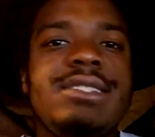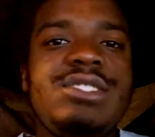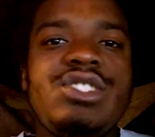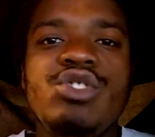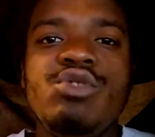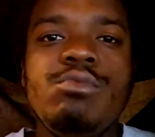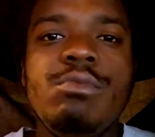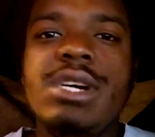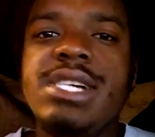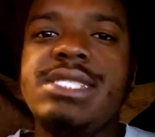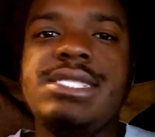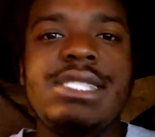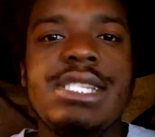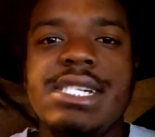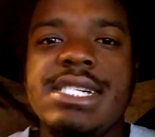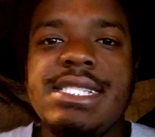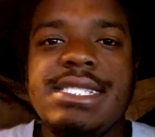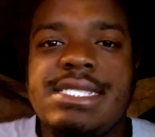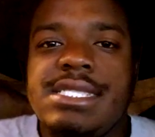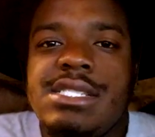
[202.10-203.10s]
too much
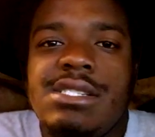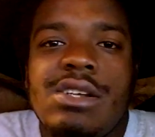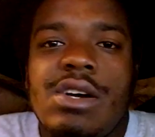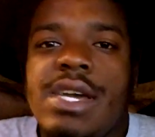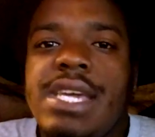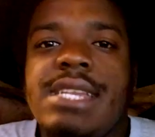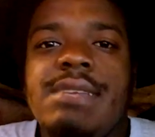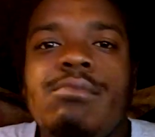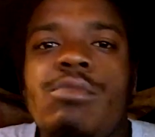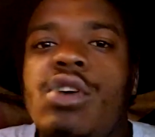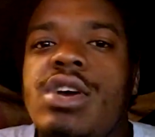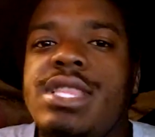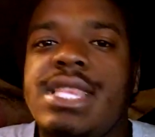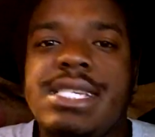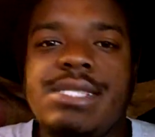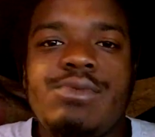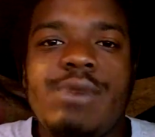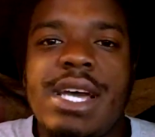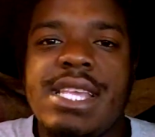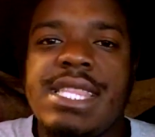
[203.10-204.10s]
to us, you know, anymore.
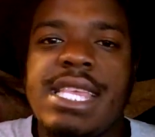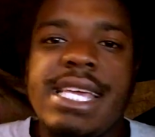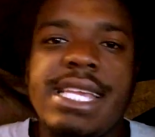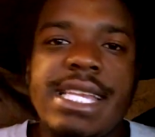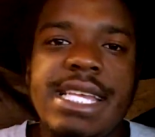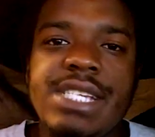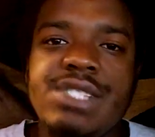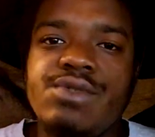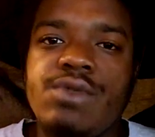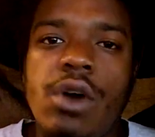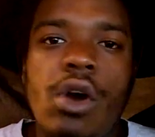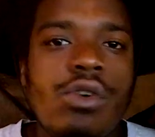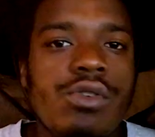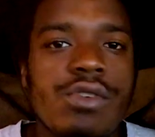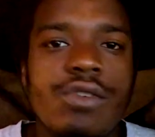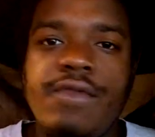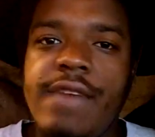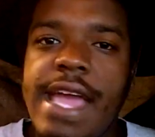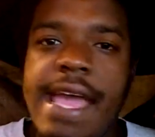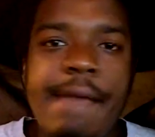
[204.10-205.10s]
That's why I think these
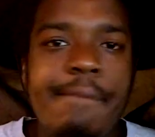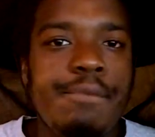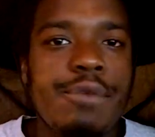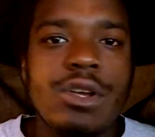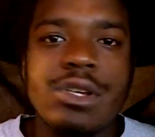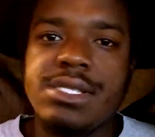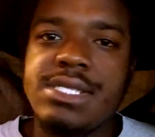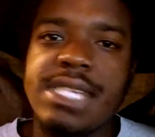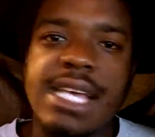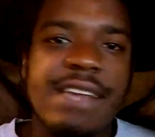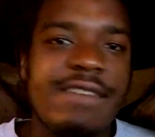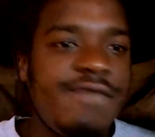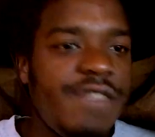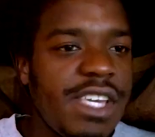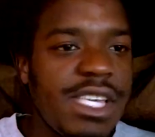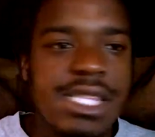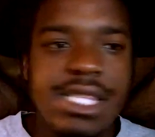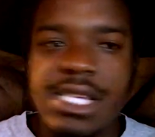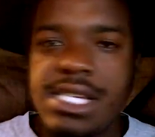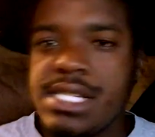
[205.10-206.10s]
older rappers like
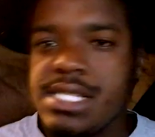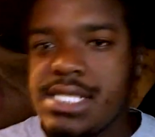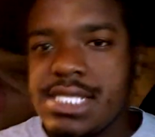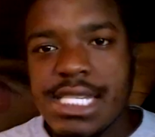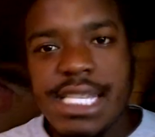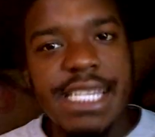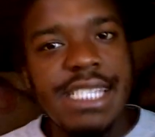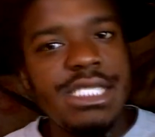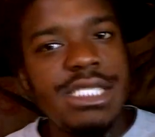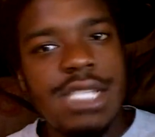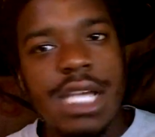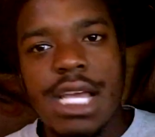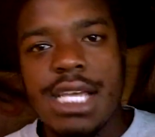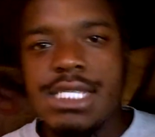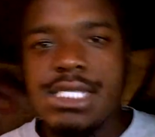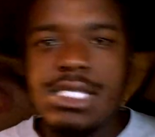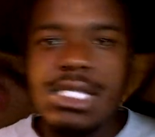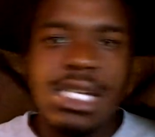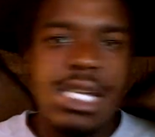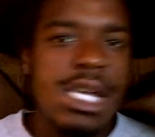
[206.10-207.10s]
50 Cent, Jay
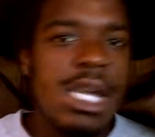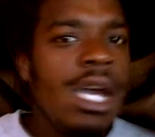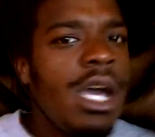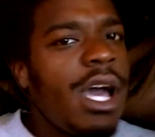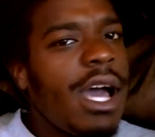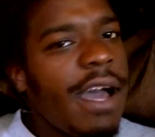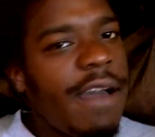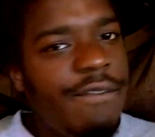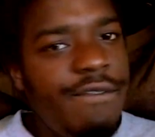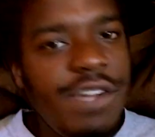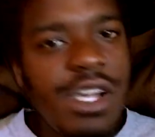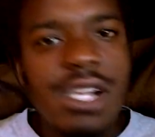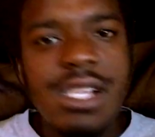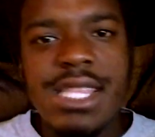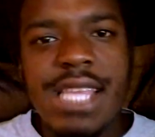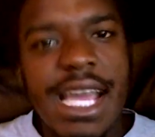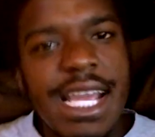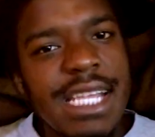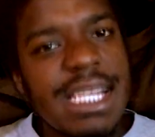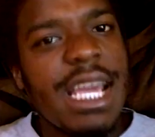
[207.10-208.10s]
Z, I feel
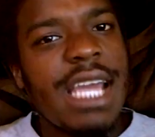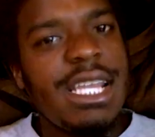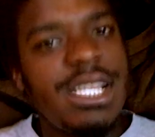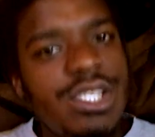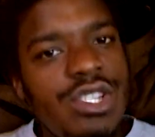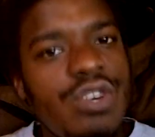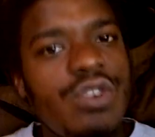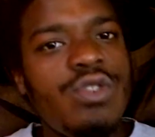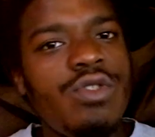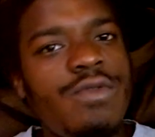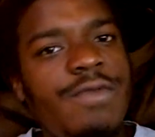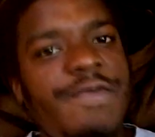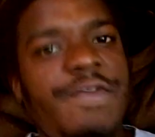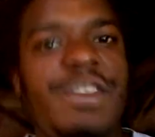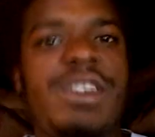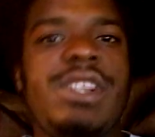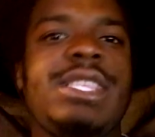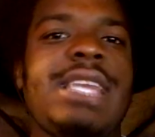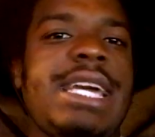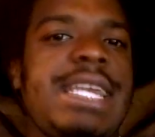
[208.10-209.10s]
like they do
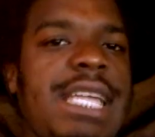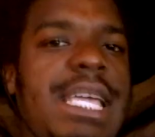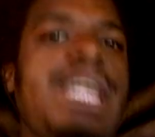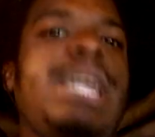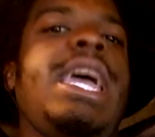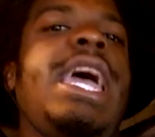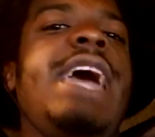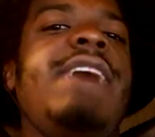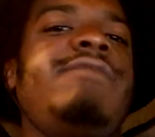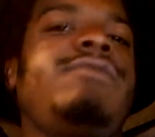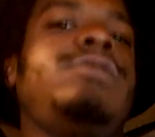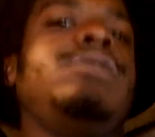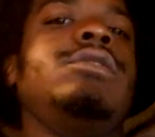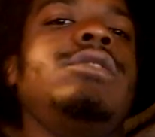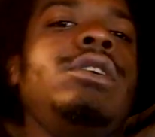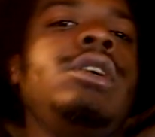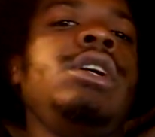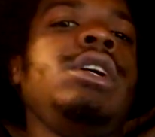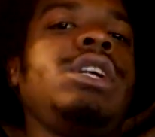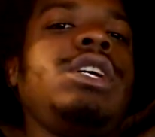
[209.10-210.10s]
feel like they have
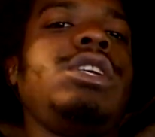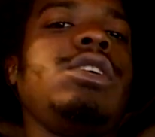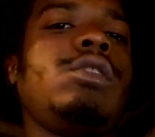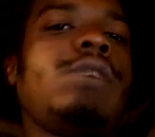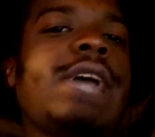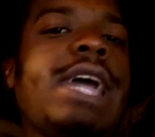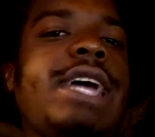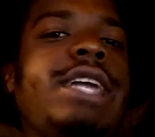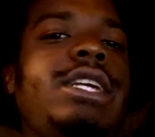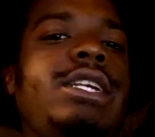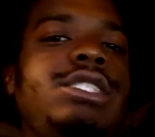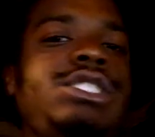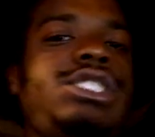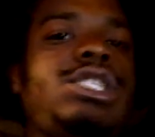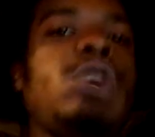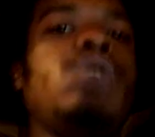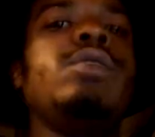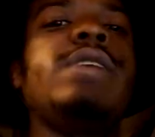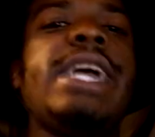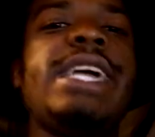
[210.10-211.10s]
to, you know, kind of
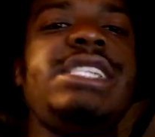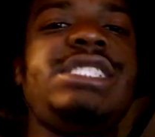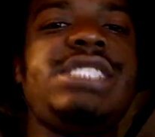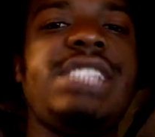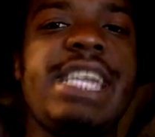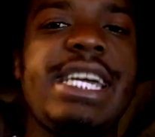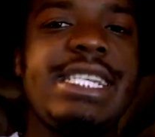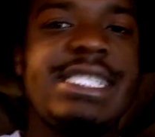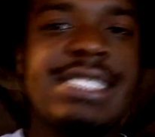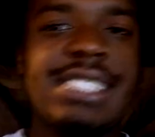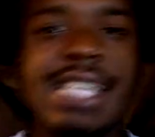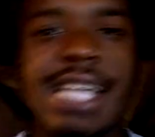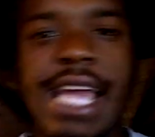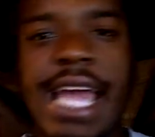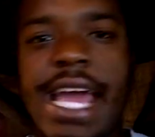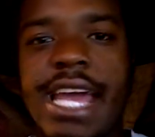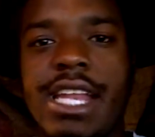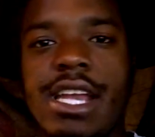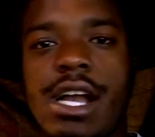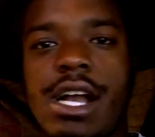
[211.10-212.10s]
show their chest and
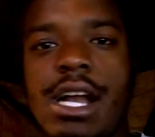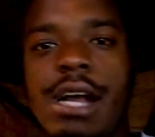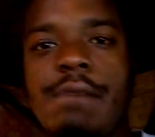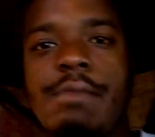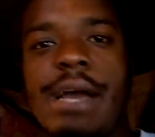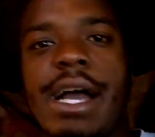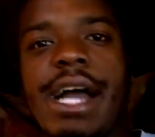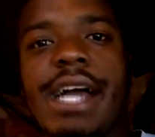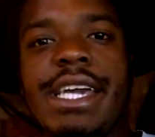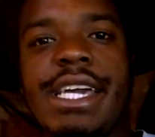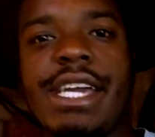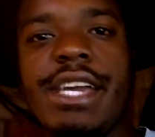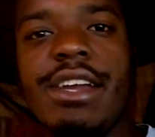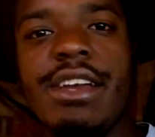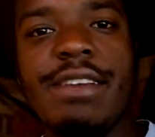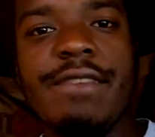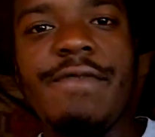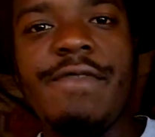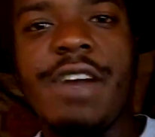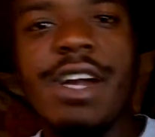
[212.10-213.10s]
kind of come out here
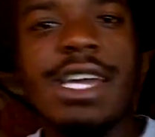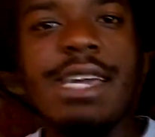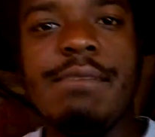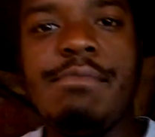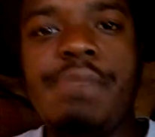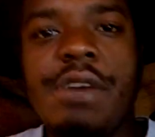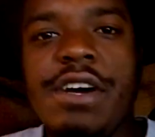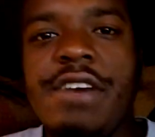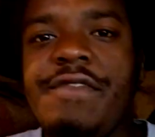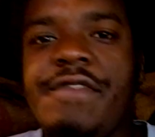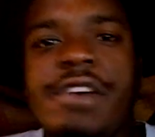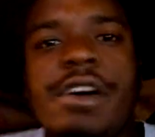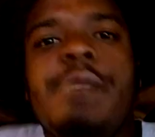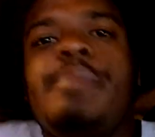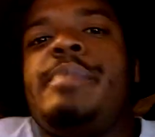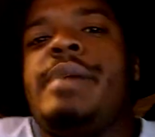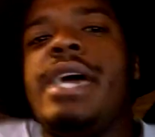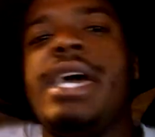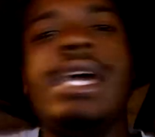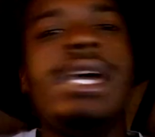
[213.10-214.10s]
and fucking puff
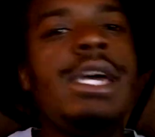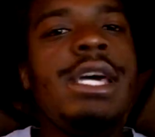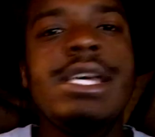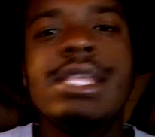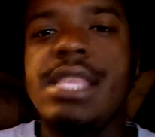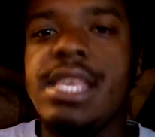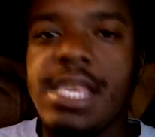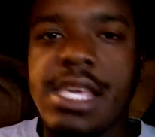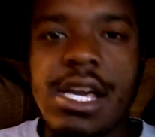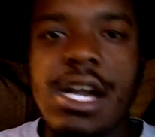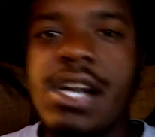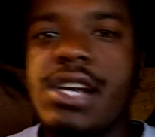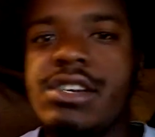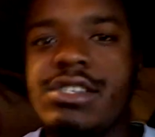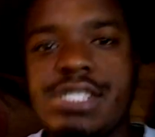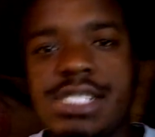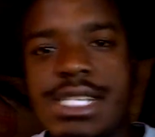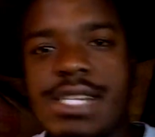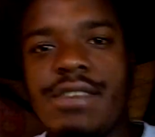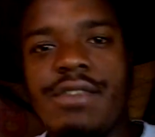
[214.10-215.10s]
up at the
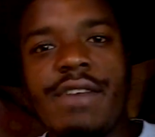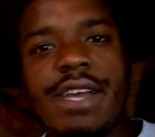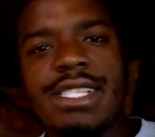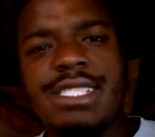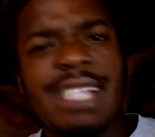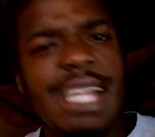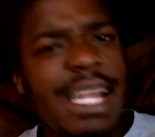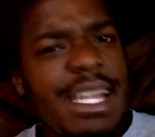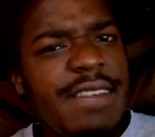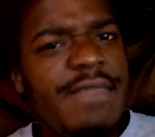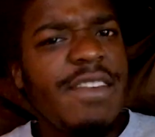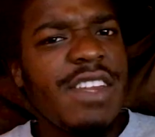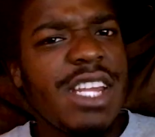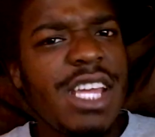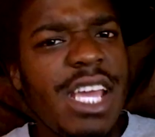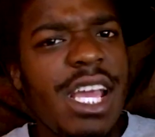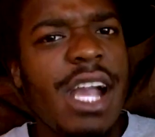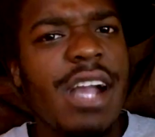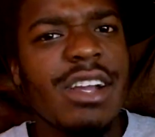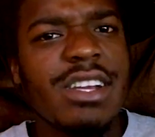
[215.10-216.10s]
younger generation. Not even the
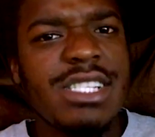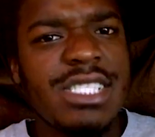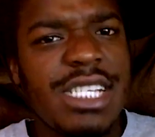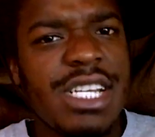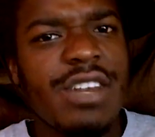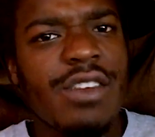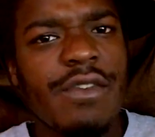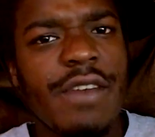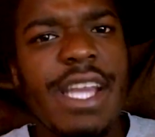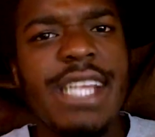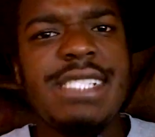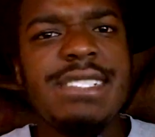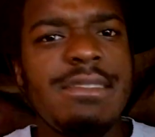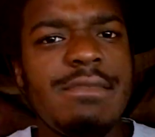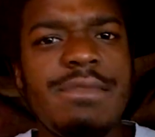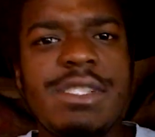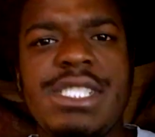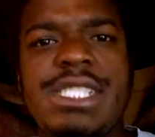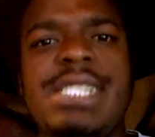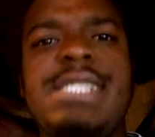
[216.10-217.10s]
younger generation, but